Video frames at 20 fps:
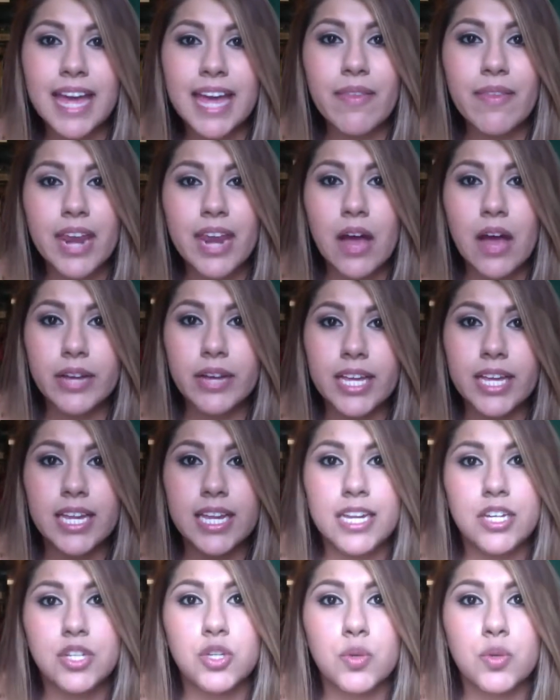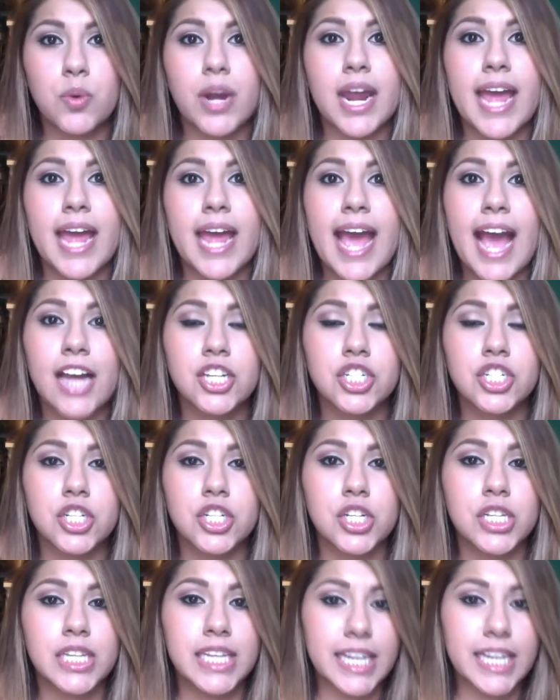and then I'll get into what I
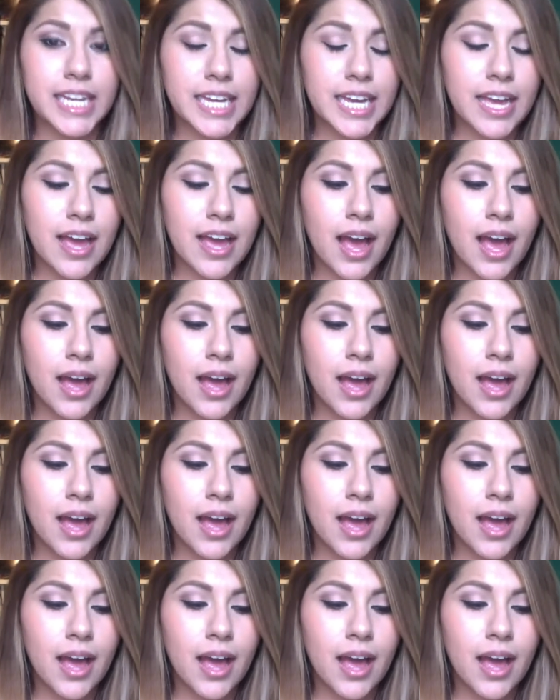actually